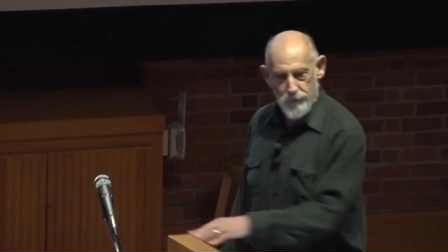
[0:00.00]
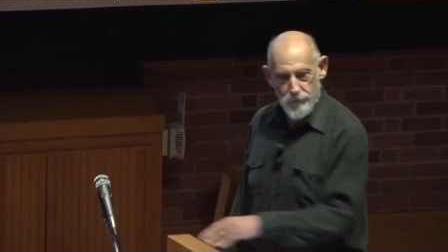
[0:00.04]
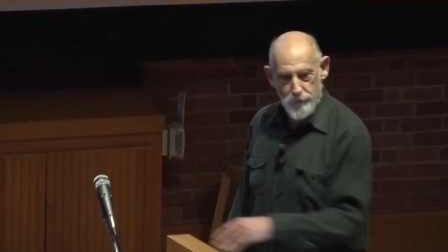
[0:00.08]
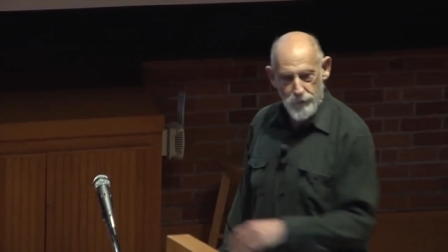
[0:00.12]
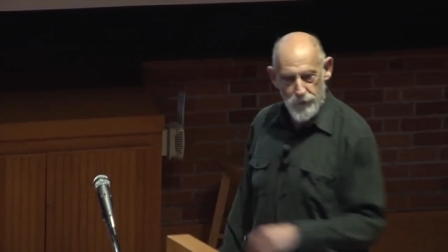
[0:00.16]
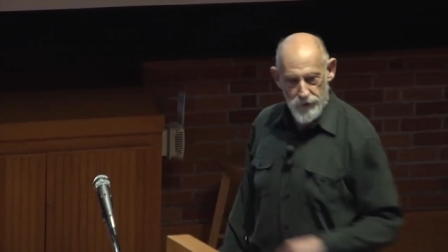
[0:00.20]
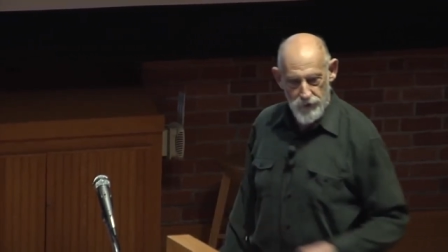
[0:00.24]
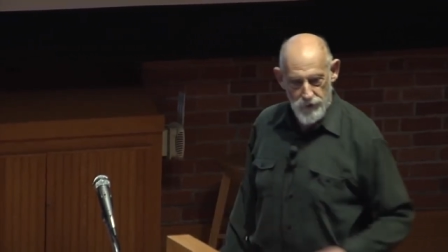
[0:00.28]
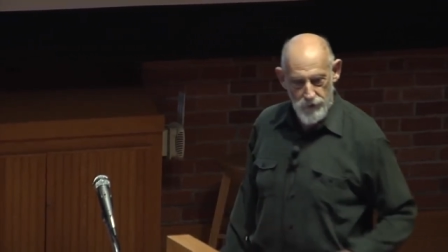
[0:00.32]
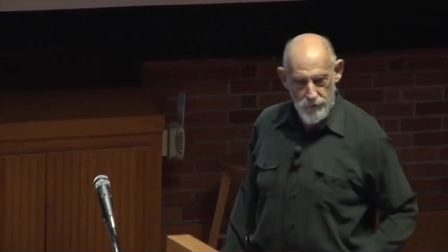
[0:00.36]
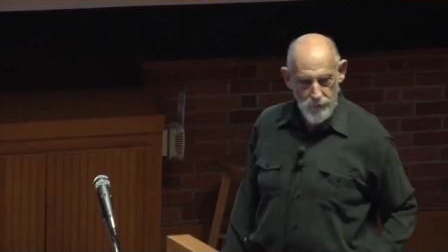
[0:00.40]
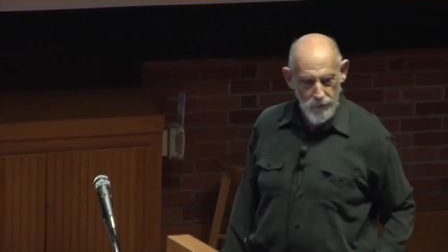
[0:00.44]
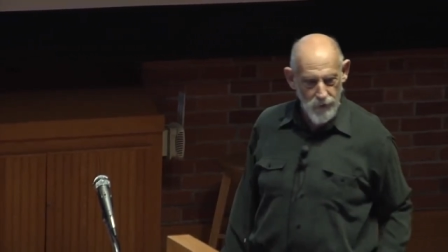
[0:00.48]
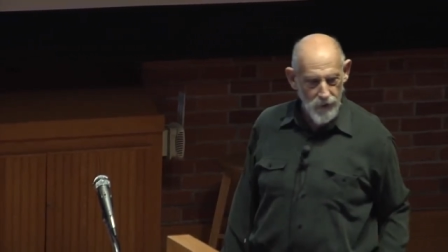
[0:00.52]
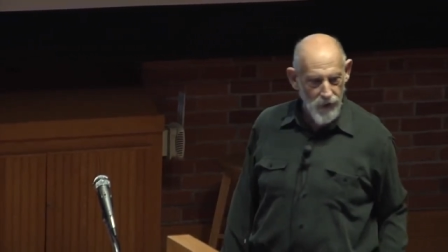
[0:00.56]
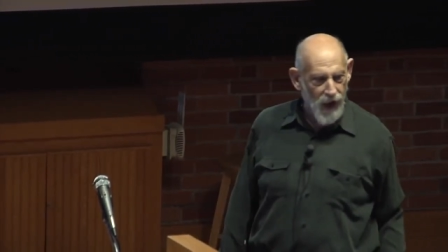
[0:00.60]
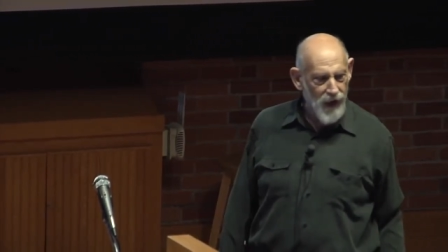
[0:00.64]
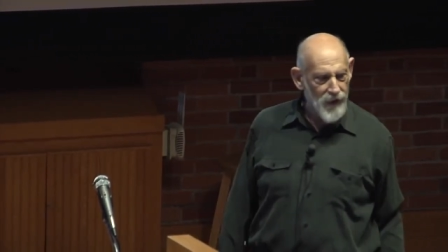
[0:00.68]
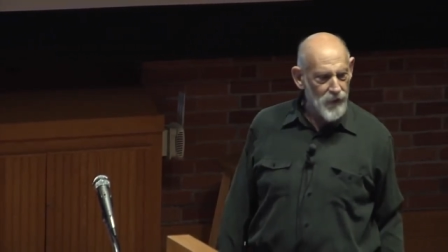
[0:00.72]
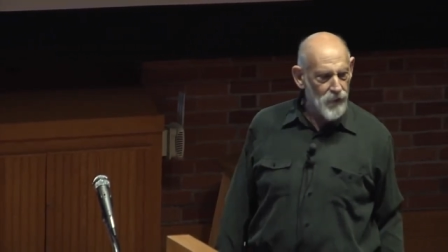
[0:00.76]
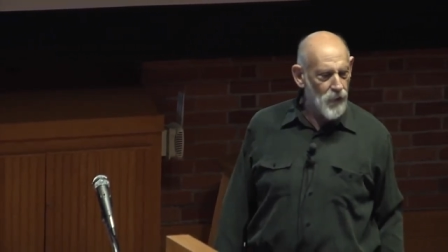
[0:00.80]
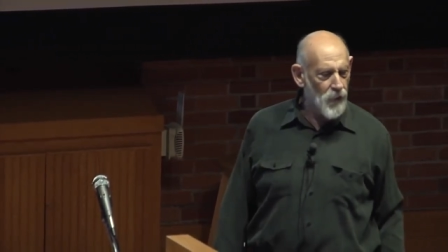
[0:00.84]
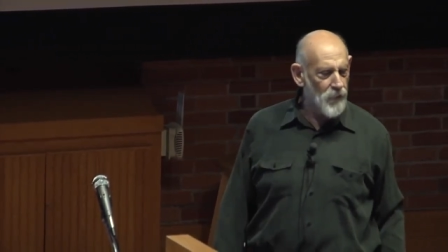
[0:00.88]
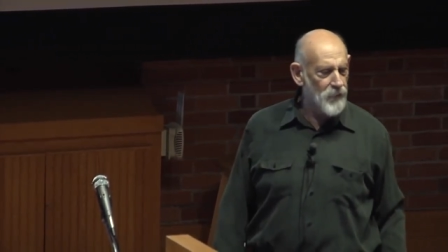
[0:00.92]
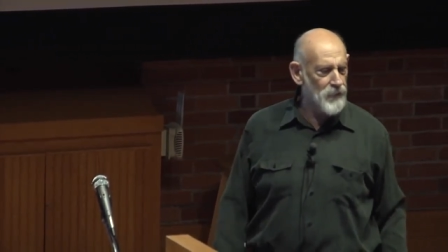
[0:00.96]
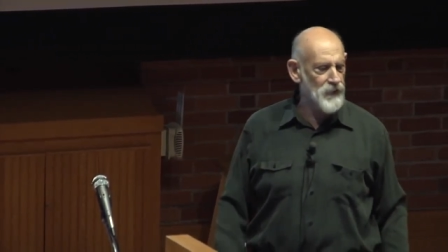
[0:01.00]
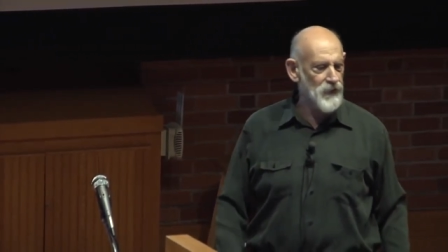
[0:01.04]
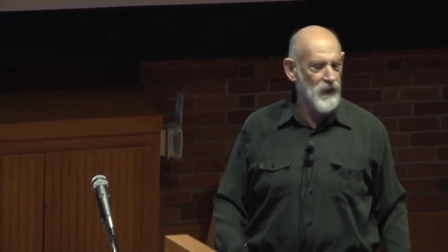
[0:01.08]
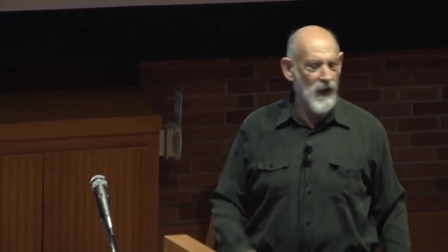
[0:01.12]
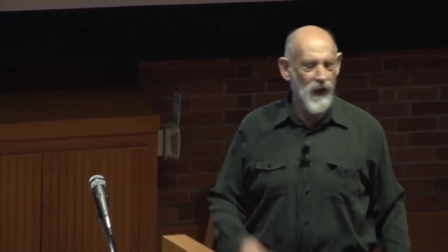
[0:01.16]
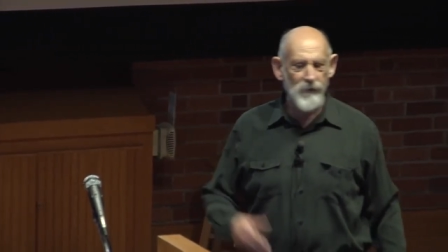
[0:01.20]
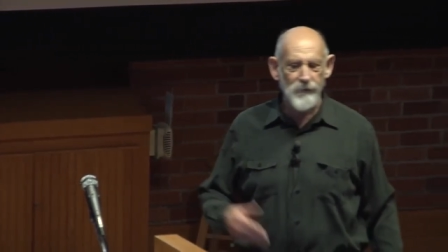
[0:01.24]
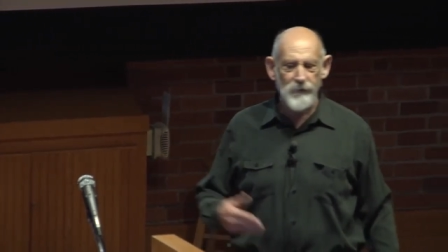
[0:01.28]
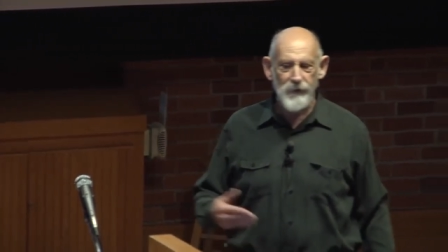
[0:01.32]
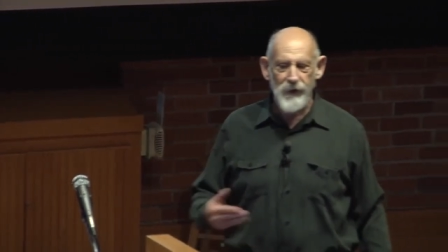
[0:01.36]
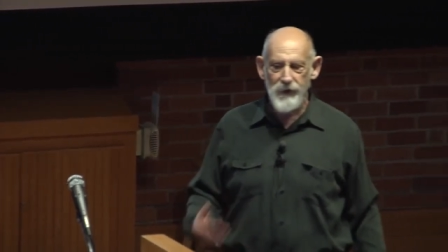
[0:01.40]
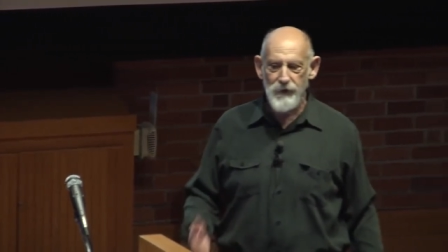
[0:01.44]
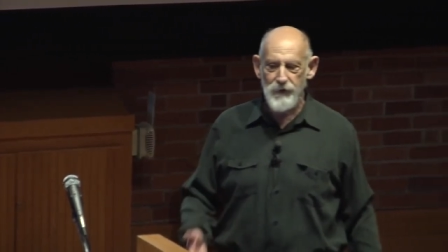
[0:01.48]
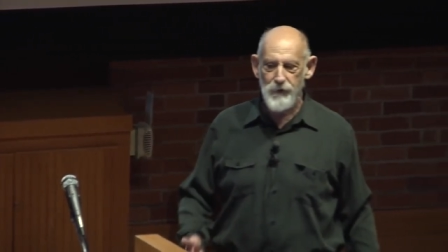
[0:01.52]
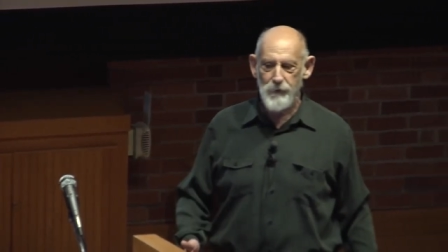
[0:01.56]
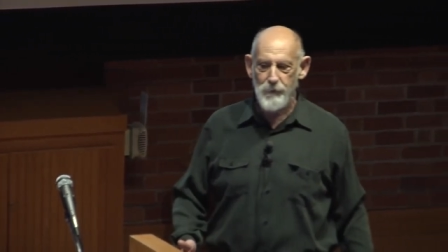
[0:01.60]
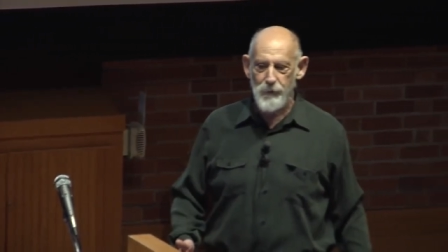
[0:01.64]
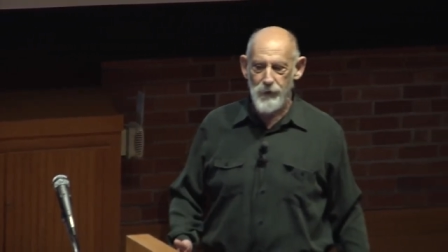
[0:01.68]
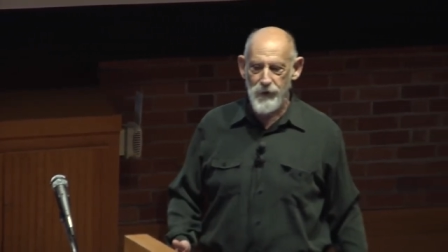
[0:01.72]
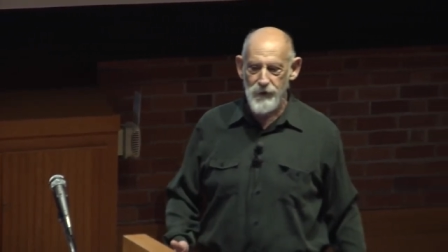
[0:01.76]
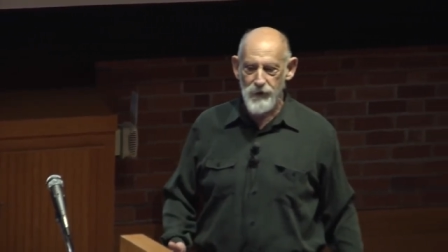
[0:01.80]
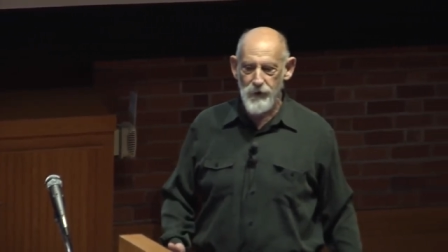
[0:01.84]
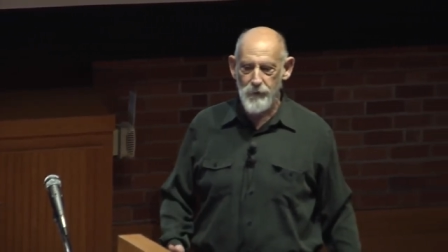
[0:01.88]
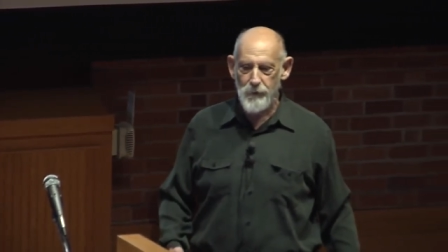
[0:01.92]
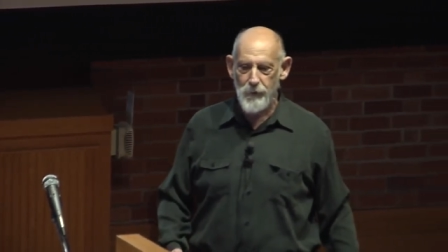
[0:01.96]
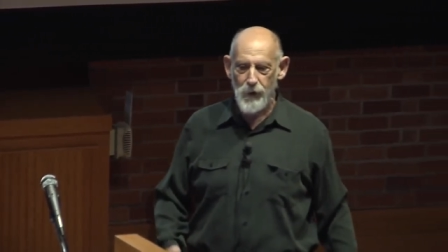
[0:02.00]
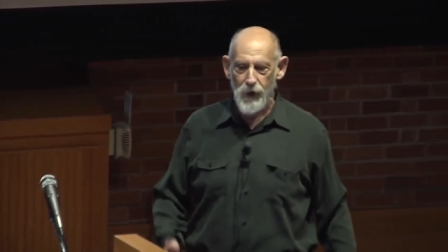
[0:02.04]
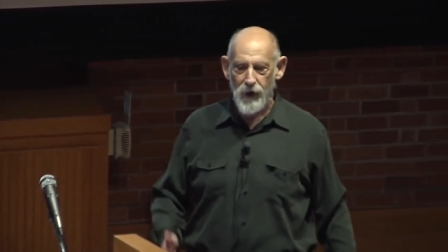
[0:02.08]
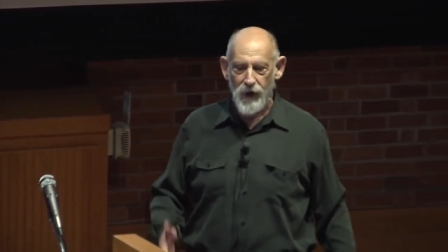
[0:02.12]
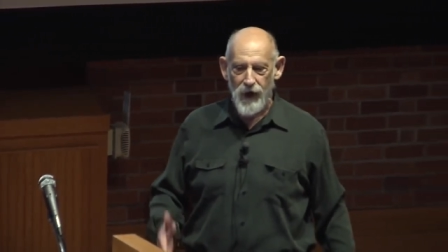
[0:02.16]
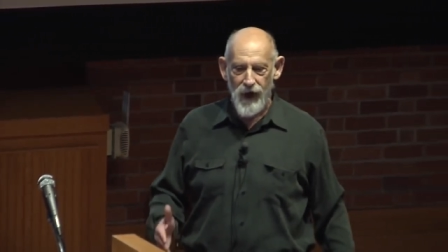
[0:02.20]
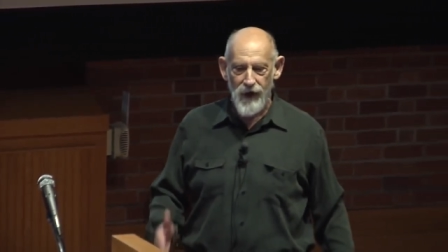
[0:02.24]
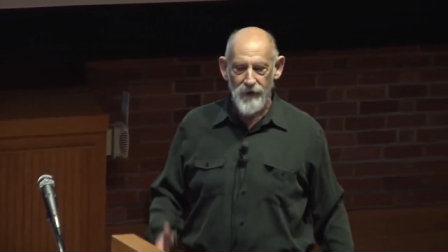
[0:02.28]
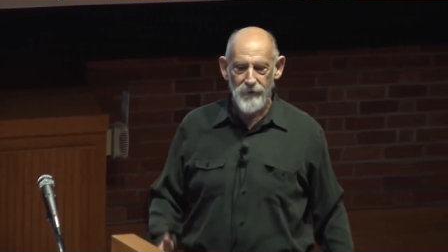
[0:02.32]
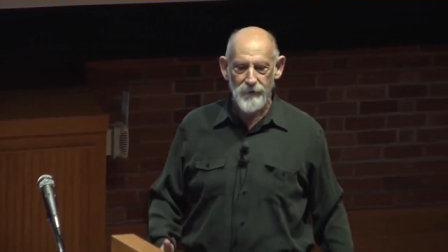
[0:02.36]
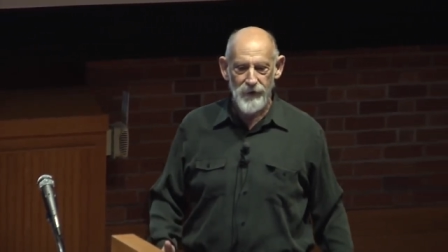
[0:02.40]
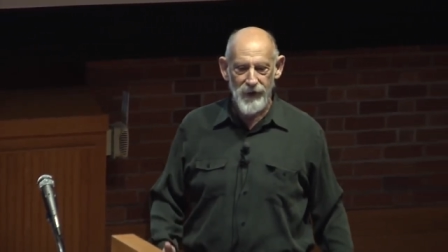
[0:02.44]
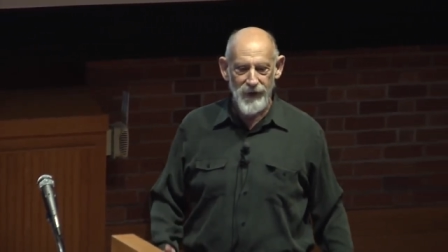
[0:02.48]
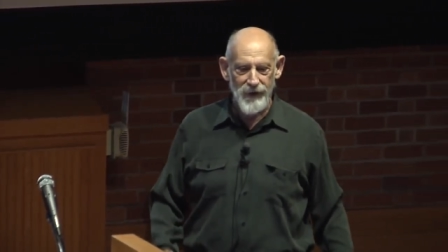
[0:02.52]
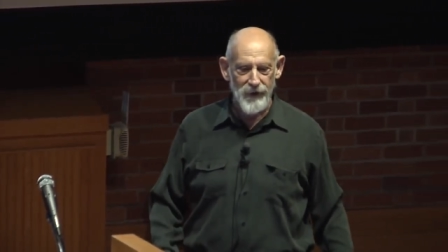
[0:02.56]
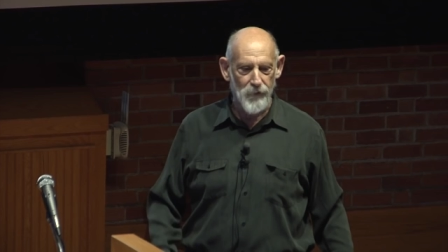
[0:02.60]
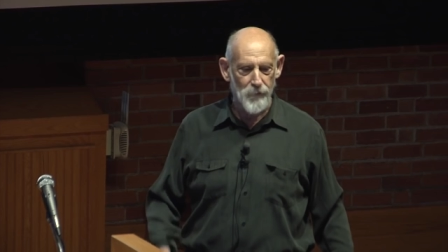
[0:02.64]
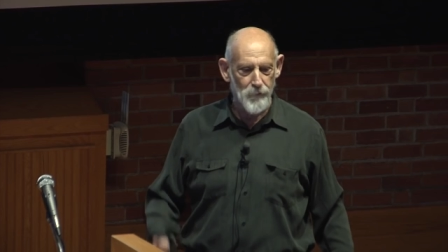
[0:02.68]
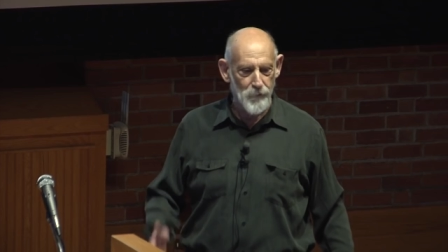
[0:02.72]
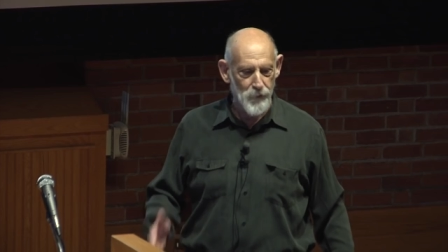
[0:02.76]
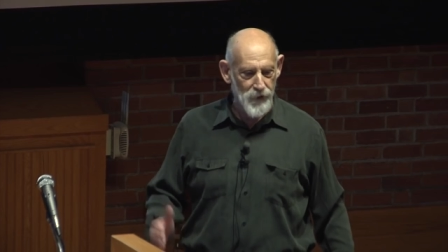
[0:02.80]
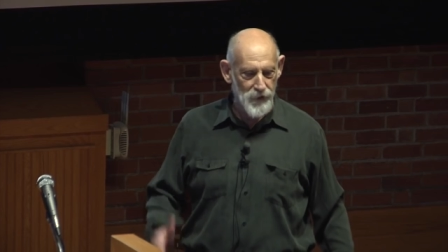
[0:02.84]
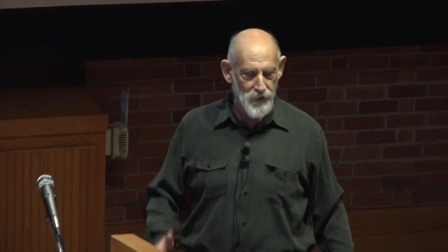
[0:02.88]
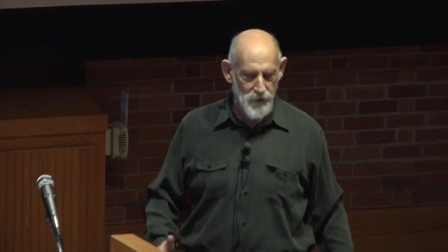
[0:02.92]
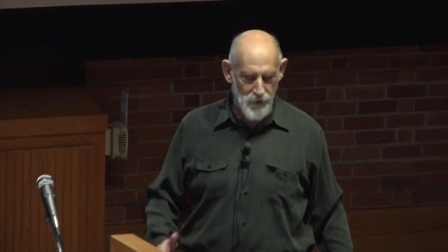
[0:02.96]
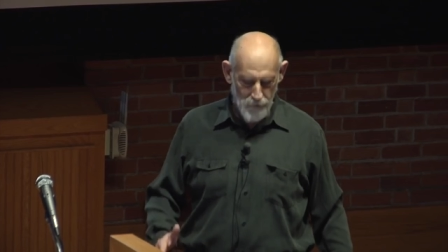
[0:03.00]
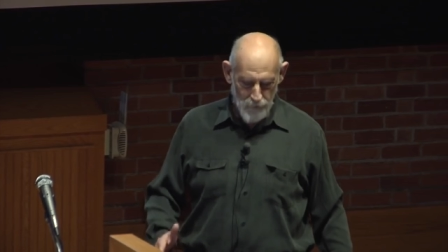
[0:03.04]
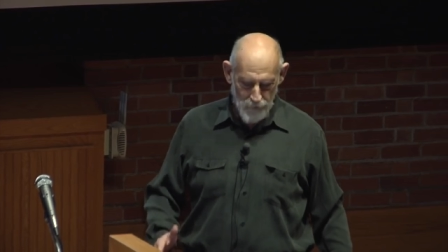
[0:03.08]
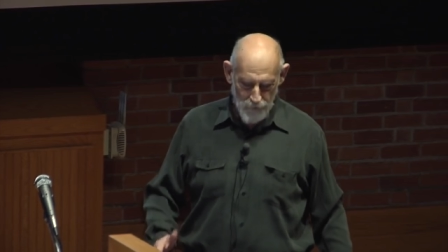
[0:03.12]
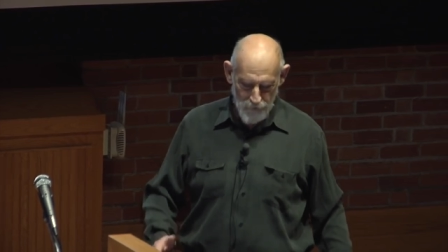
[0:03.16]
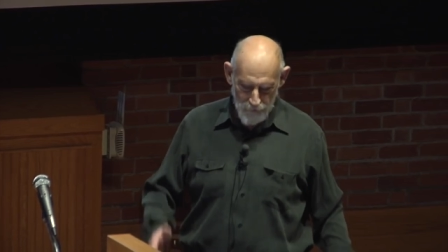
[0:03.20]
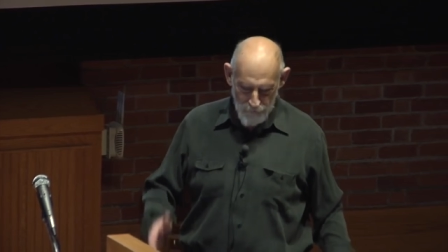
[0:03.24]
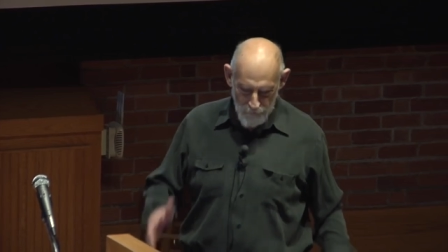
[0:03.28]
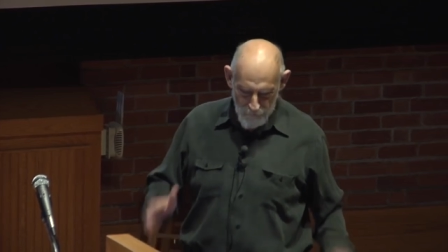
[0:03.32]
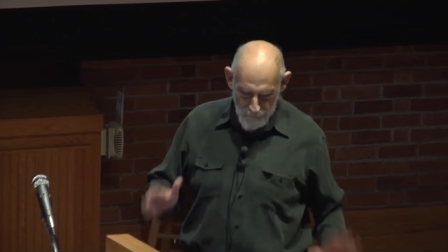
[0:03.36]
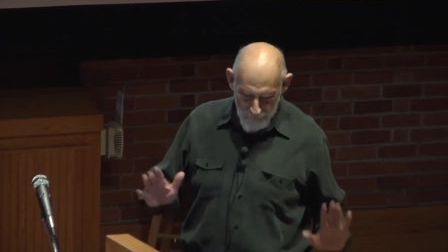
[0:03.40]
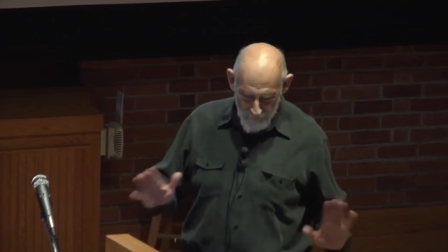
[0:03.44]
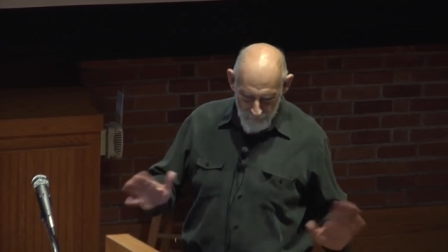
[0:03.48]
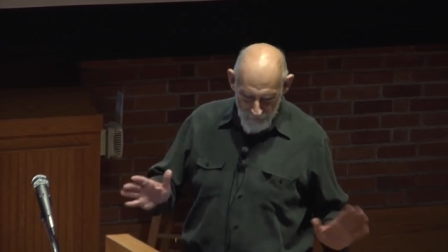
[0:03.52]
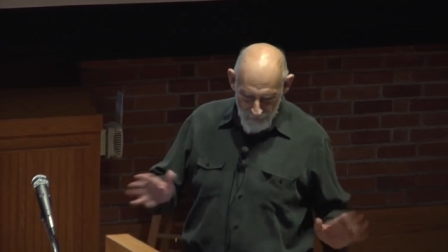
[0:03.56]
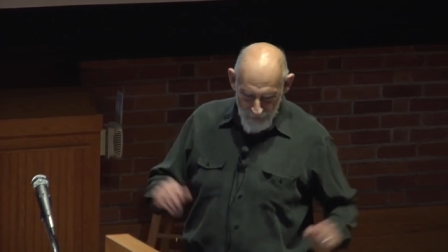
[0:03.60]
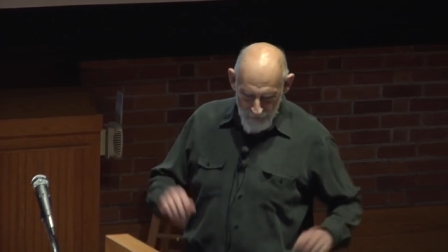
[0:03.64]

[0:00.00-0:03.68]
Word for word: of Principle. I don't know if it's Conflicts of Principle or Conflict of Principles,